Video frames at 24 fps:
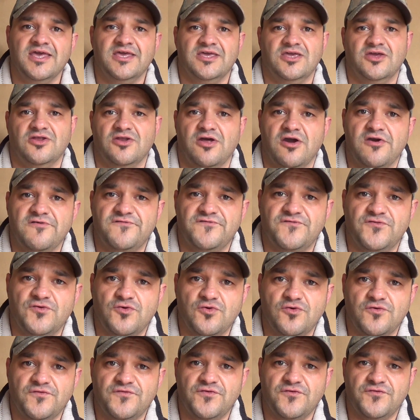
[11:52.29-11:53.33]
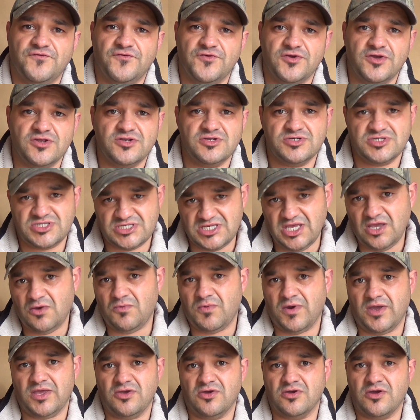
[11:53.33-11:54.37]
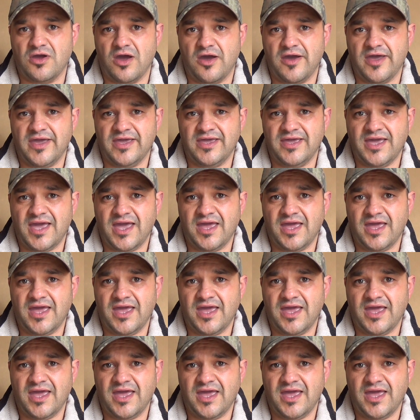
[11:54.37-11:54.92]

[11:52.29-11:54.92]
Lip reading: for you to see where you're going,